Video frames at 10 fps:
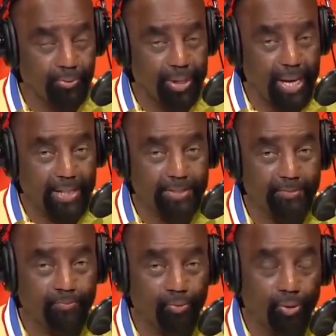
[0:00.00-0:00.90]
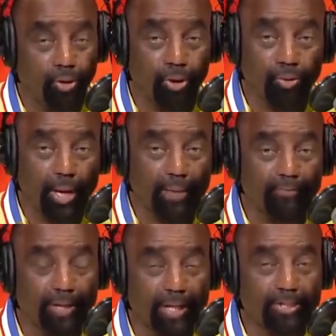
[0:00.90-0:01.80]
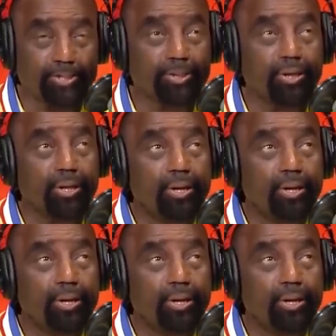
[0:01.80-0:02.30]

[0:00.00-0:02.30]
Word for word: We're asking for or qualifications.